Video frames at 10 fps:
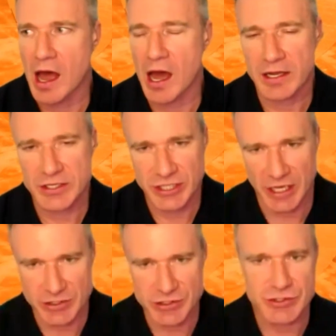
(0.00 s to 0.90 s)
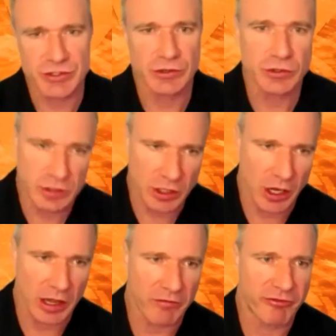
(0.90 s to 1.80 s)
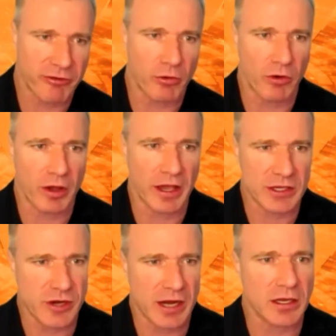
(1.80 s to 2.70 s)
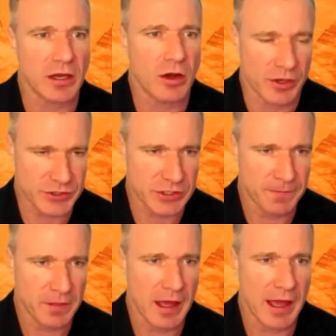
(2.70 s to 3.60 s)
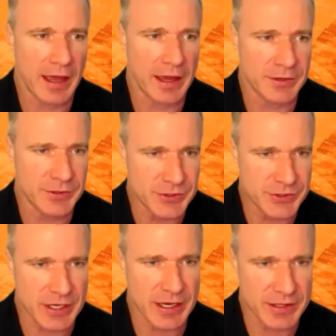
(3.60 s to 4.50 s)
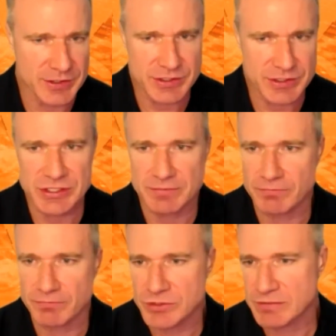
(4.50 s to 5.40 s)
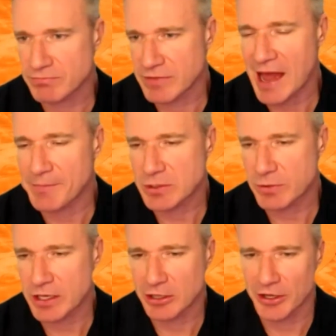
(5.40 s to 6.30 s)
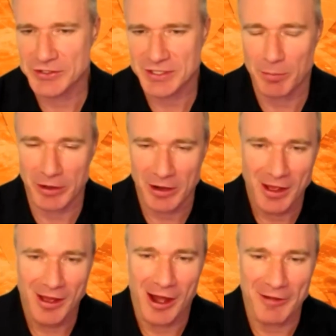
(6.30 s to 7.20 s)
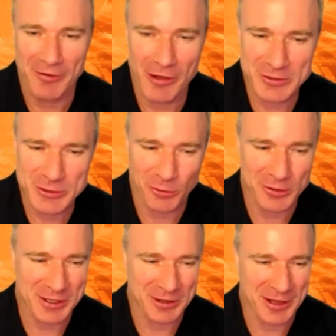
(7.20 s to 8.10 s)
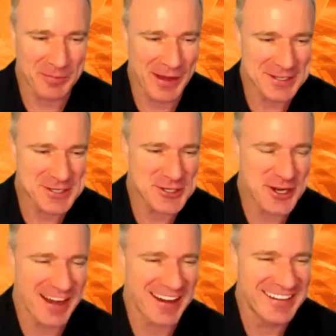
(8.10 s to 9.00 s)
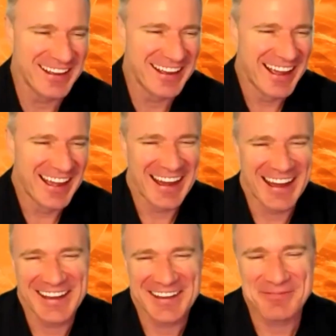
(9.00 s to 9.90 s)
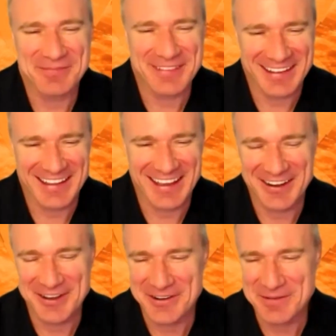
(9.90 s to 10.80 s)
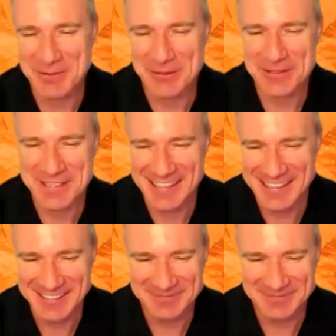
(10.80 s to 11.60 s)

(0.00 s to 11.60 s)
architectures look like for extracting cost. And there's some gaps that we can close there. But I've over-talked. I'll pass to Jean, get her inputs.